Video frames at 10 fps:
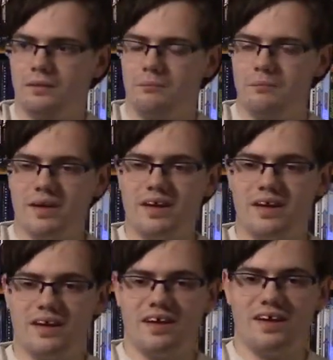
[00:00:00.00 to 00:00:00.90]

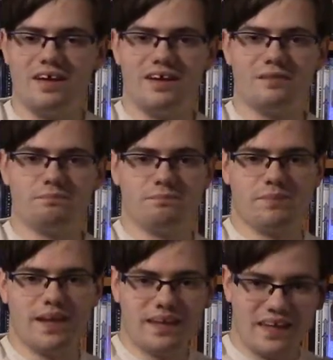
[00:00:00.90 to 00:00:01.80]
Big
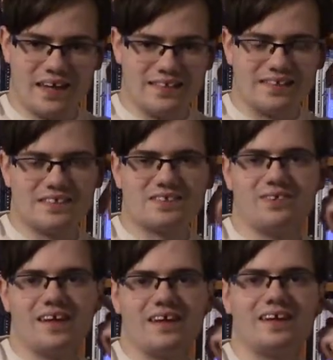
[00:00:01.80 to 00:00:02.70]
case this
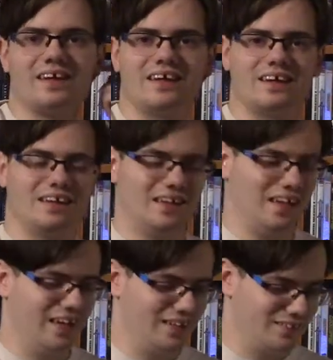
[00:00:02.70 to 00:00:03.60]
week.
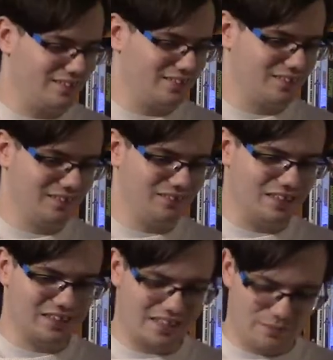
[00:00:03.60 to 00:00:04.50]
And no
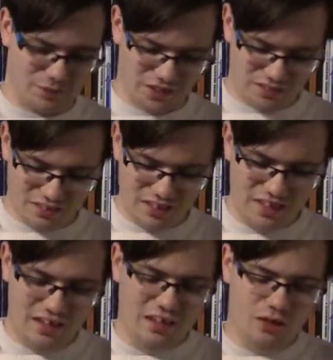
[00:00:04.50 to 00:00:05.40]
exception,
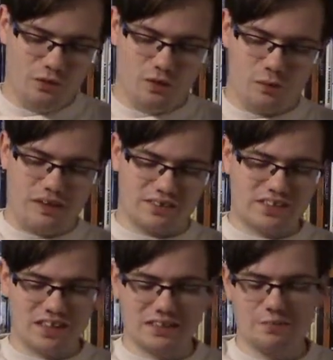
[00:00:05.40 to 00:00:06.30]
we're about
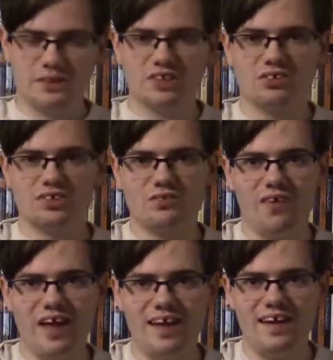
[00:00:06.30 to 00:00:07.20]
6 episodes
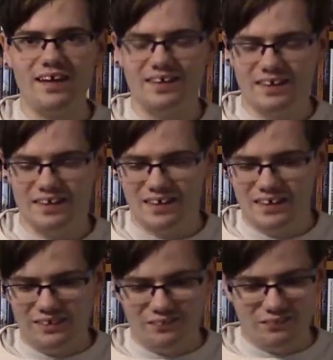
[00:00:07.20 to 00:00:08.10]
away
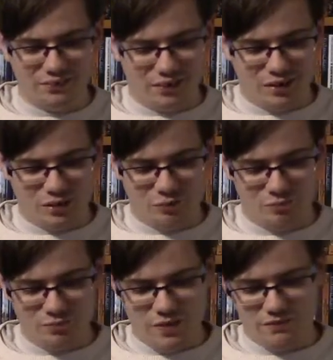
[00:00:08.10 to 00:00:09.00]

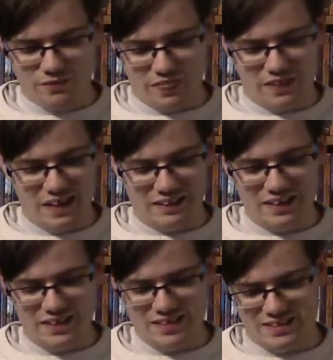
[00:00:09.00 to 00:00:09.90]
from the
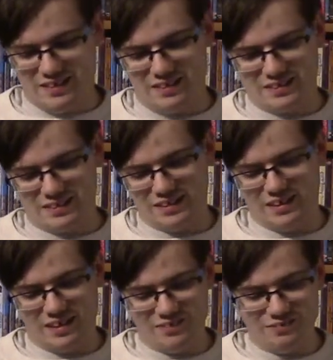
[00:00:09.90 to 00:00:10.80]
finale, and things are
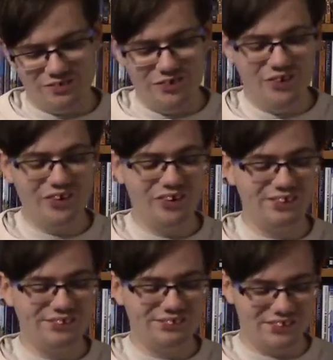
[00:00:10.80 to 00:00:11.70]
getting
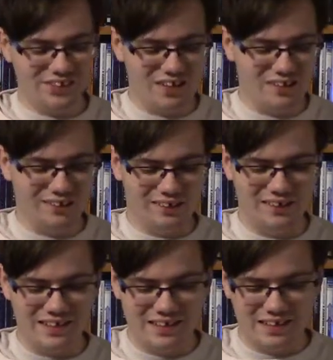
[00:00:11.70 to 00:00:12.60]
really good